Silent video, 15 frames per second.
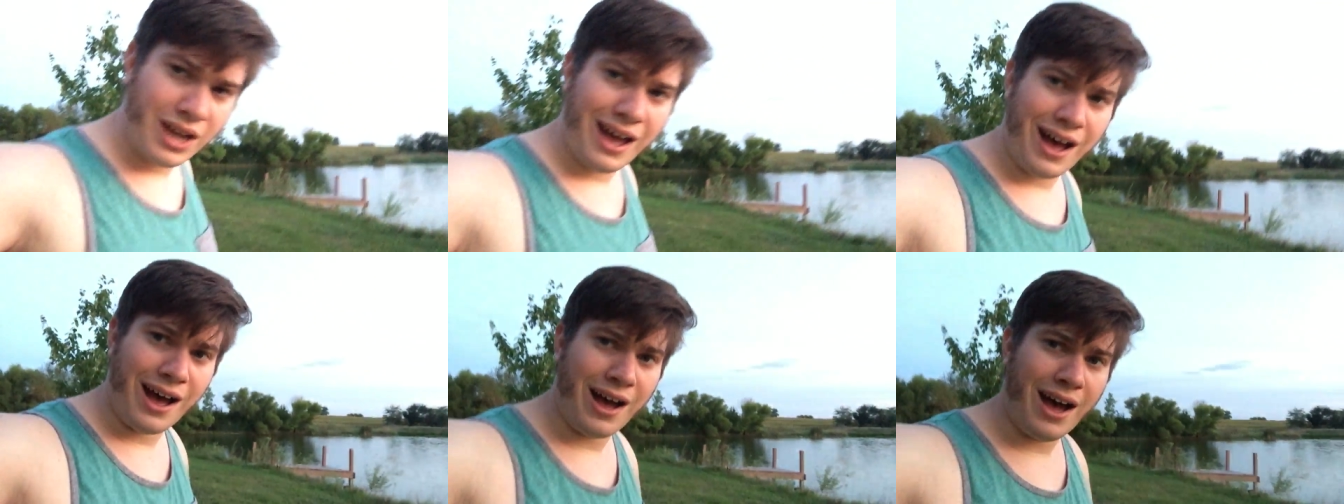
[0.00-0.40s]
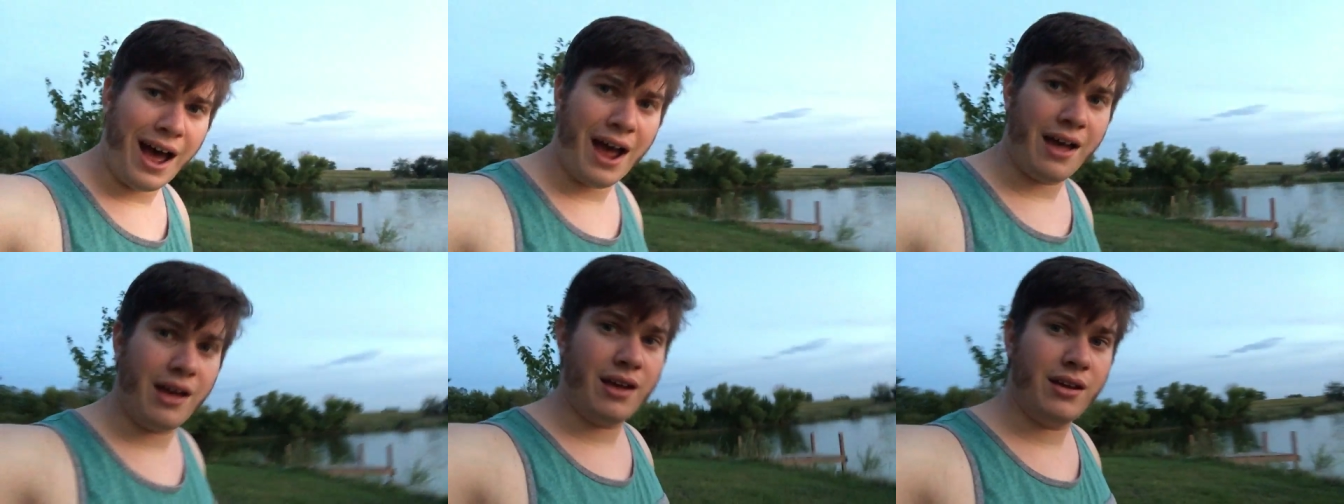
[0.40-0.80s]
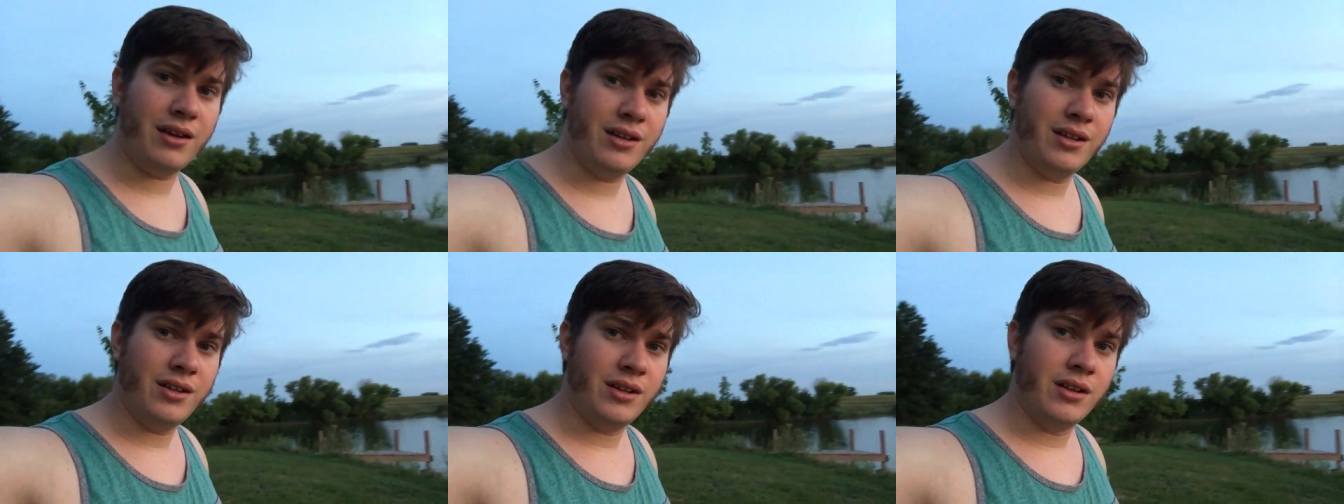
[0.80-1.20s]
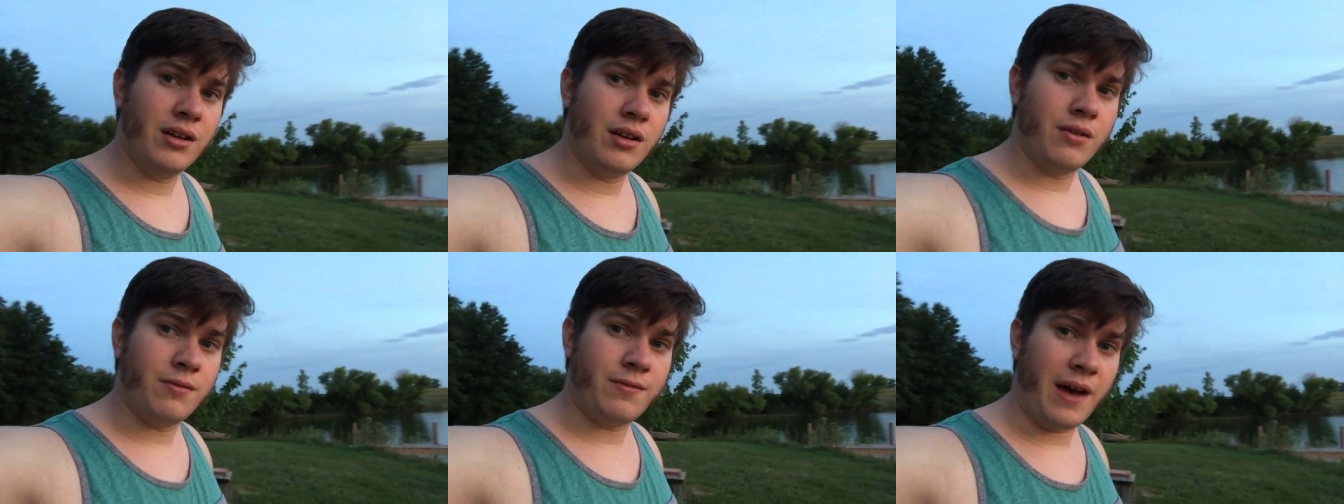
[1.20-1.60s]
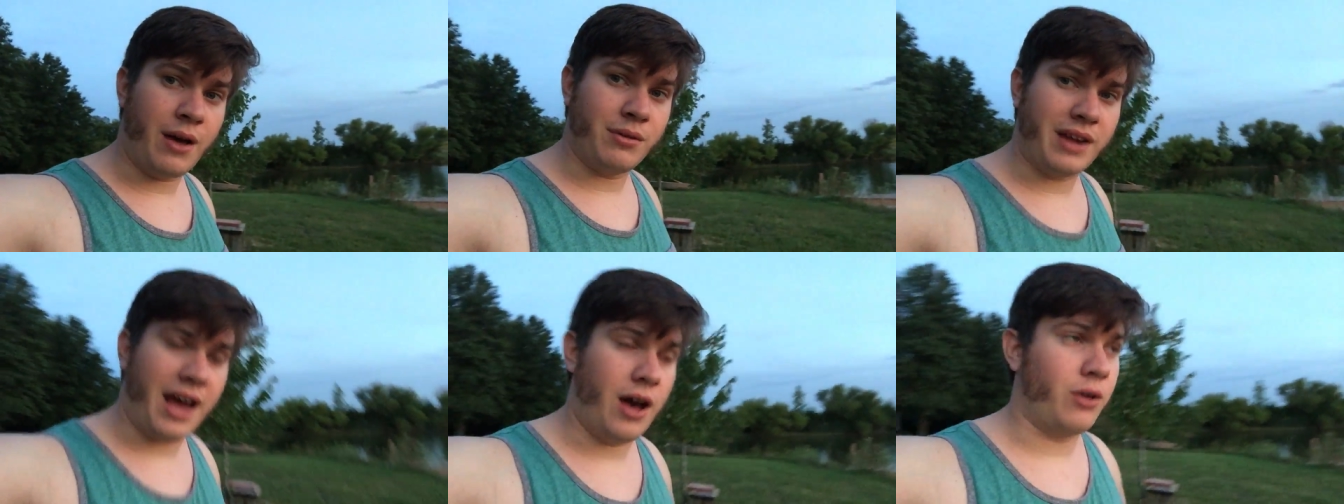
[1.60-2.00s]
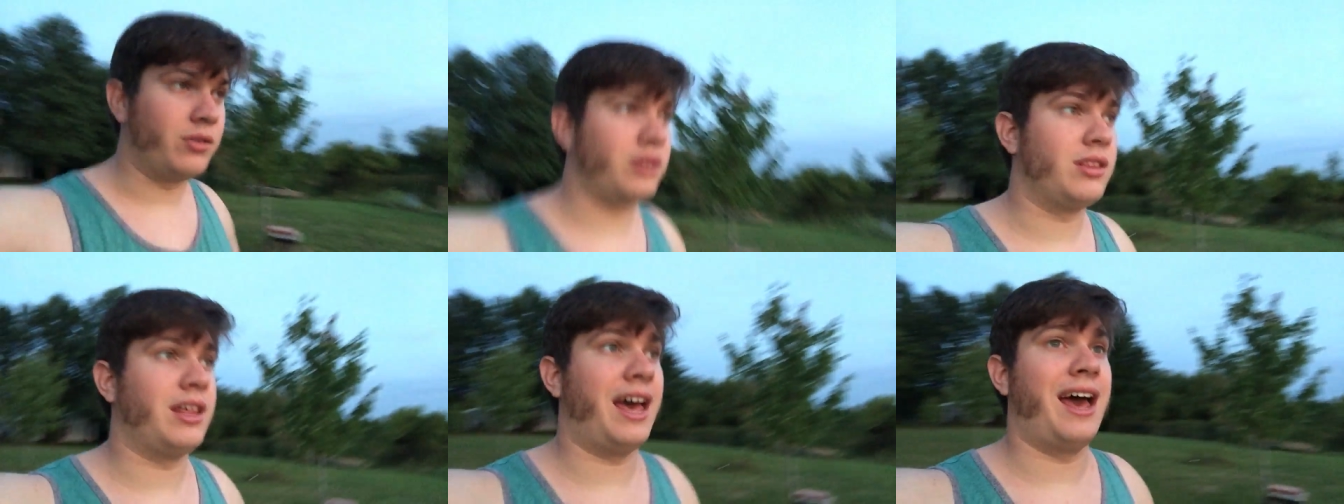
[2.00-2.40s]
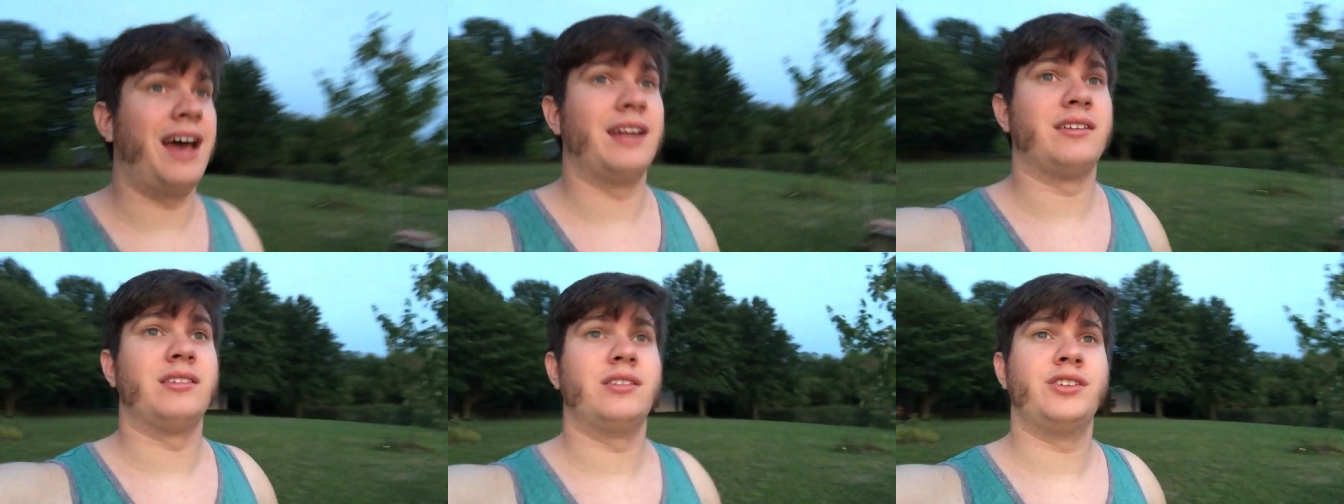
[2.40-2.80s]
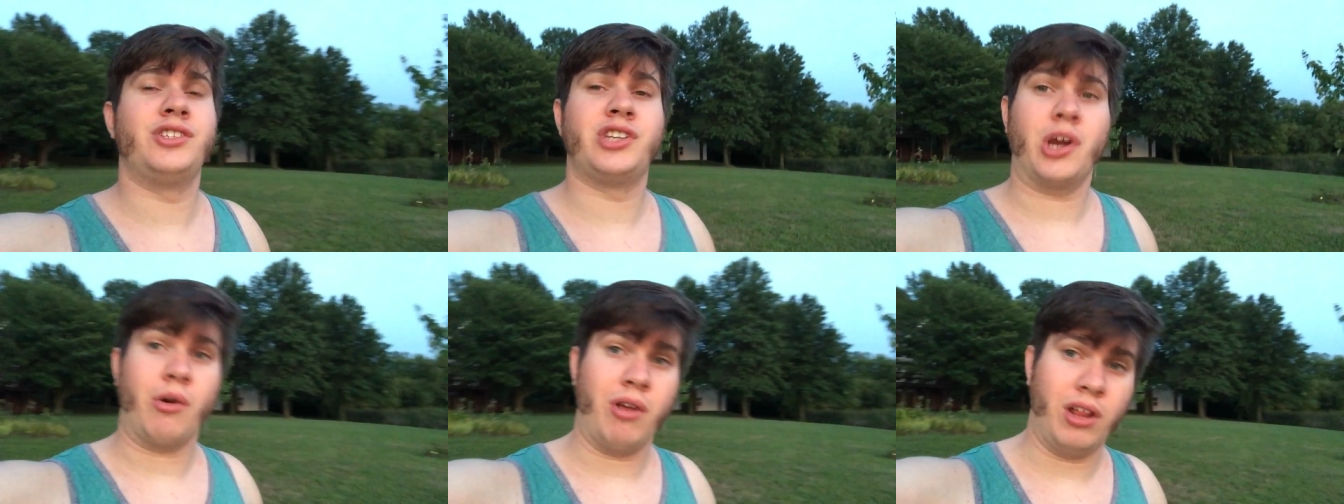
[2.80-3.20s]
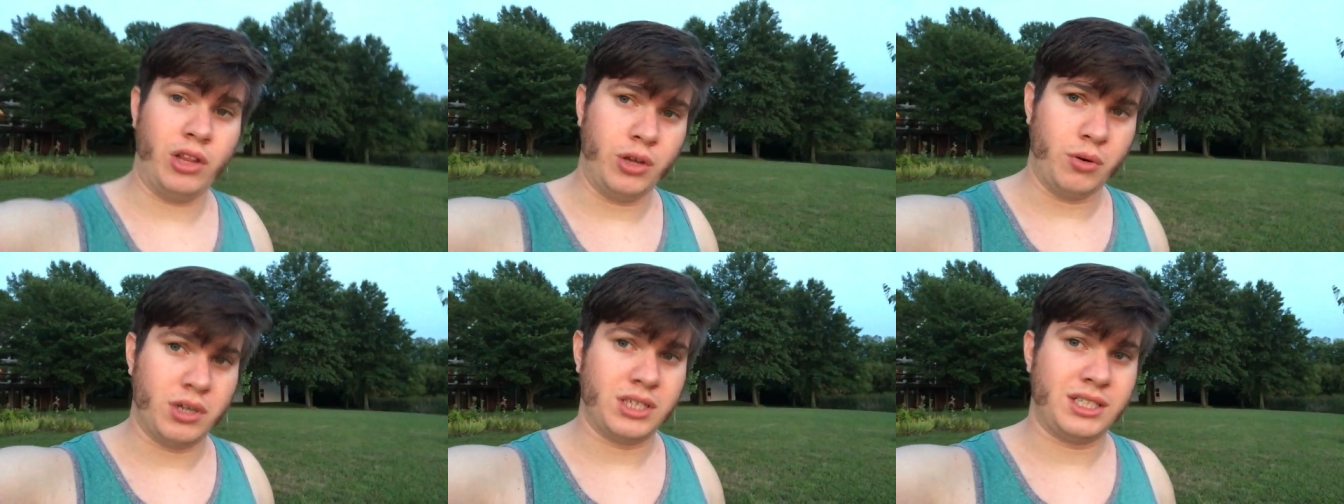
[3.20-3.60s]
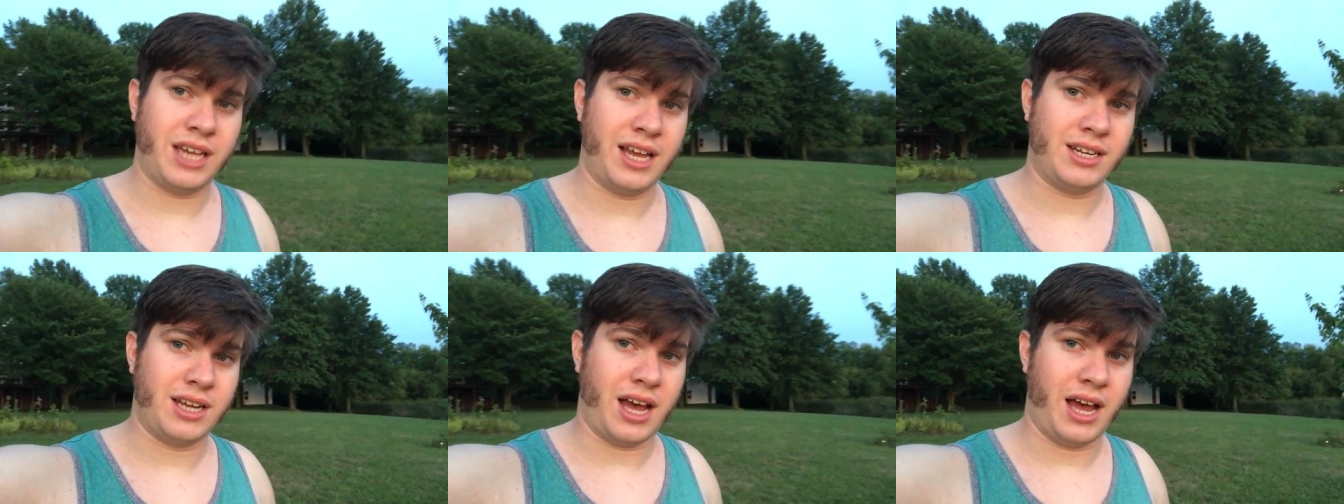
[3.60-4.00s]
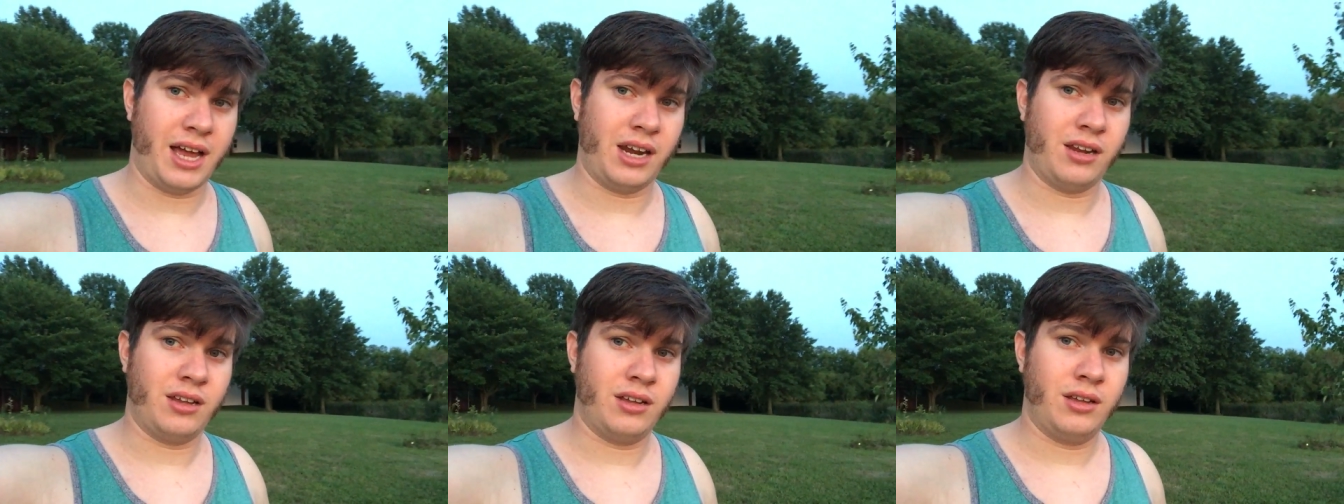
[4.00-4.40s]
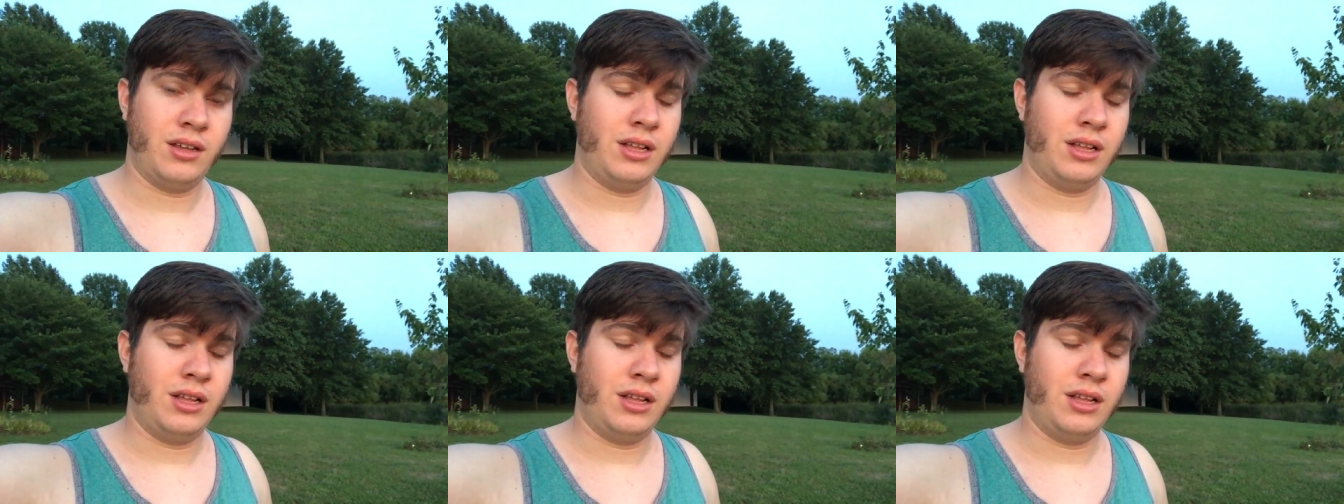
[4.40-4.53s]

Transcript: uh, I found out that Jerry Lewis had died,